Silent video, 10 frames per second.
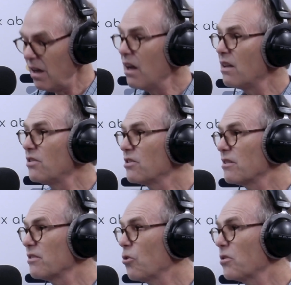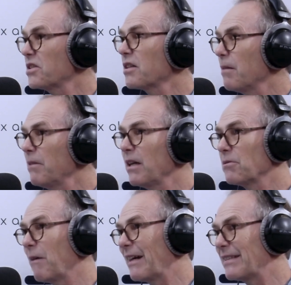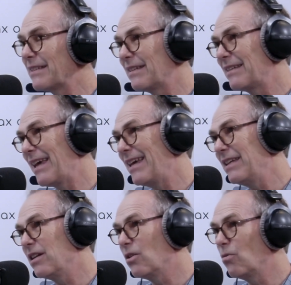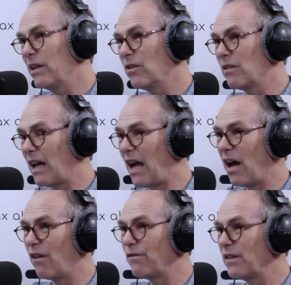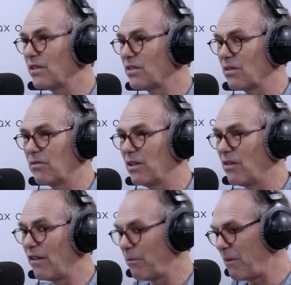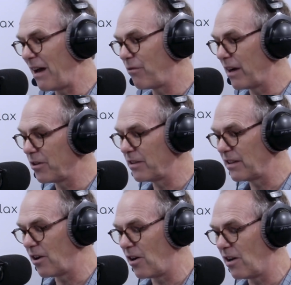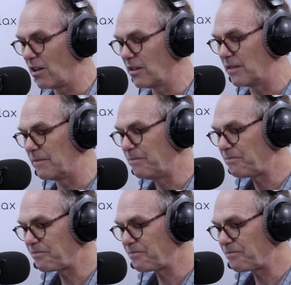And of course, the company comes back and says, hey, you know, we don't have this, we don't have a bad record at all. And,